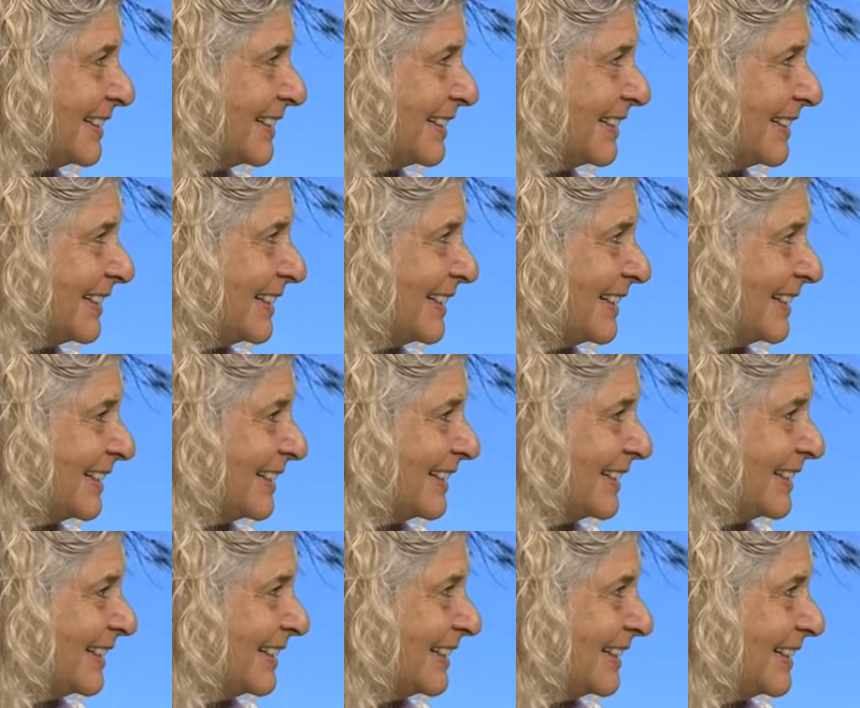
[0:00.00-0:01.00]

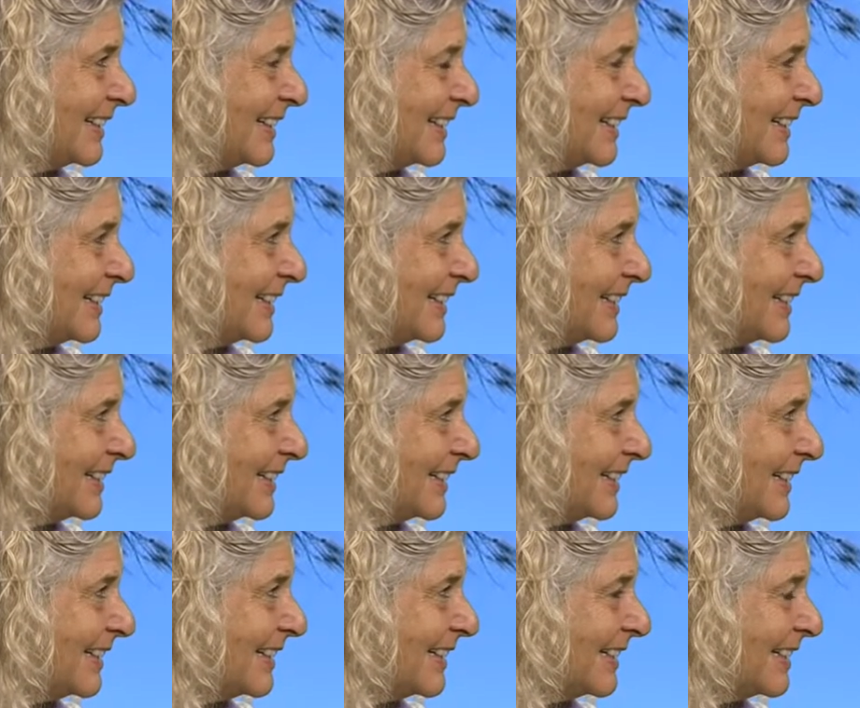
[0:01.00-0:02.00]

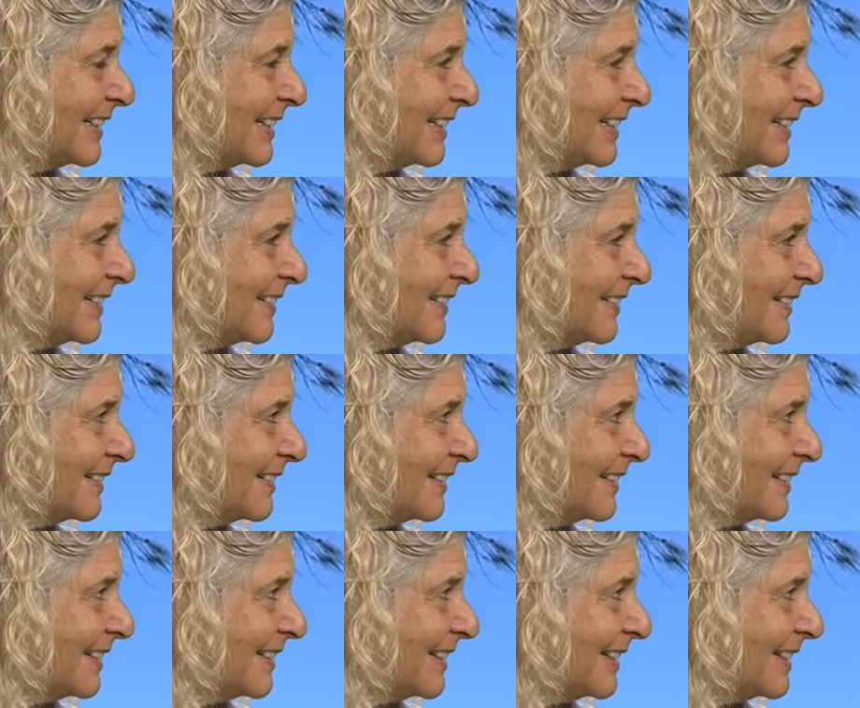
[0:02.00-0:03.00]

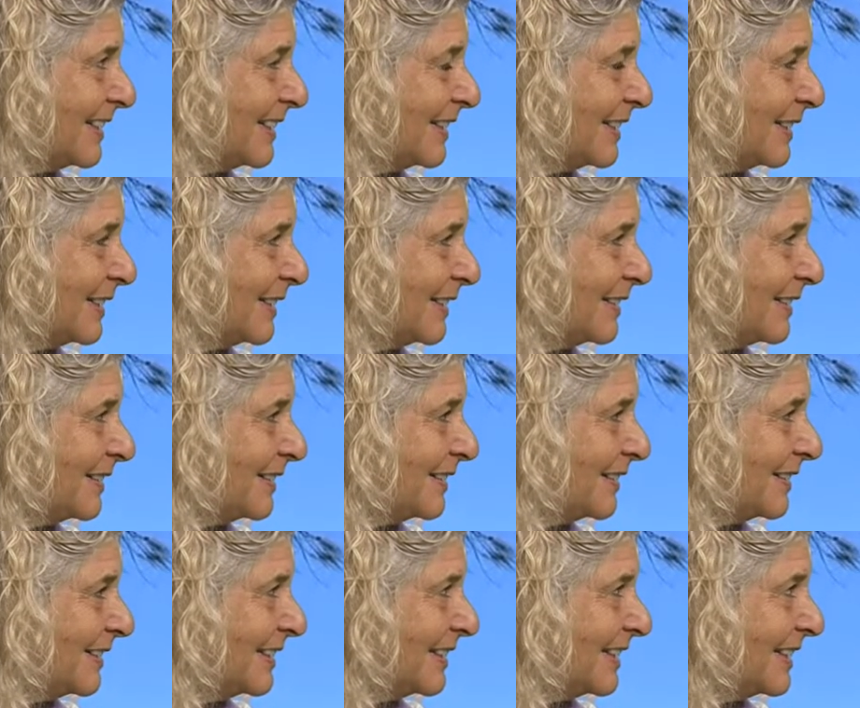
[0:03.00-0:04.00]

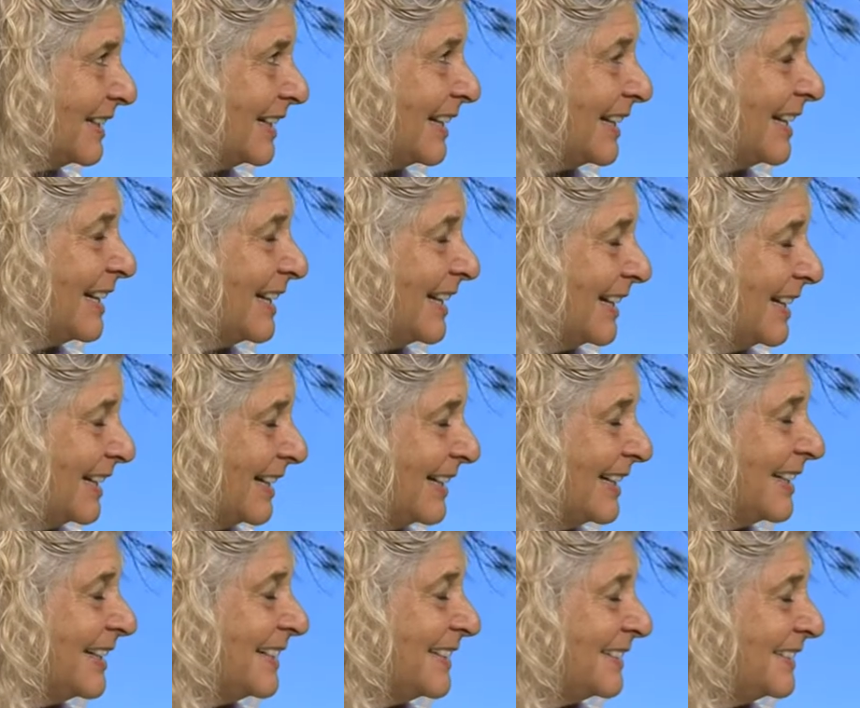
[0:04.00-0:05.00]

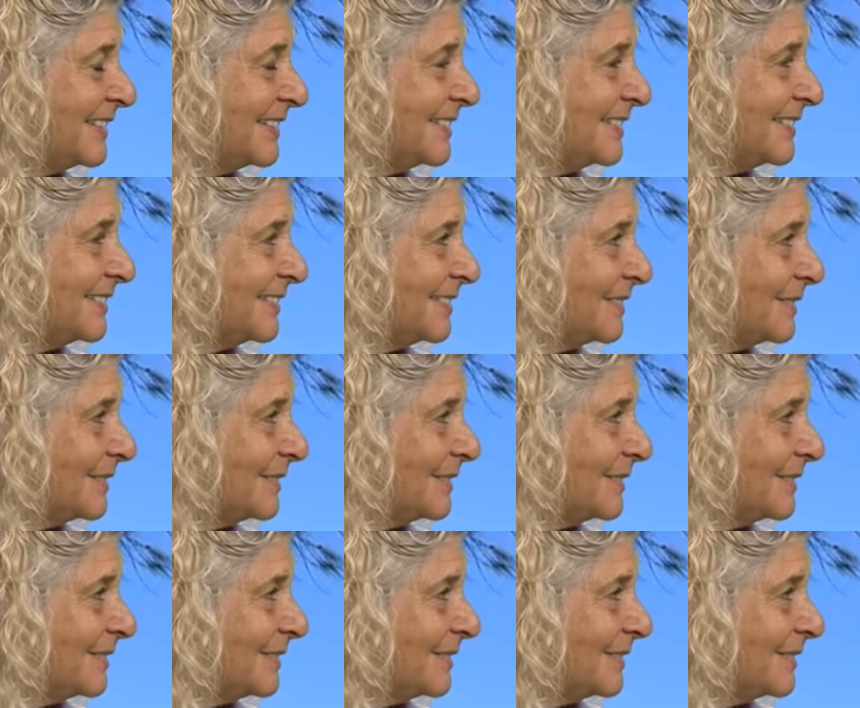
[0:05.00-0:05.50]
The person shown says nothing.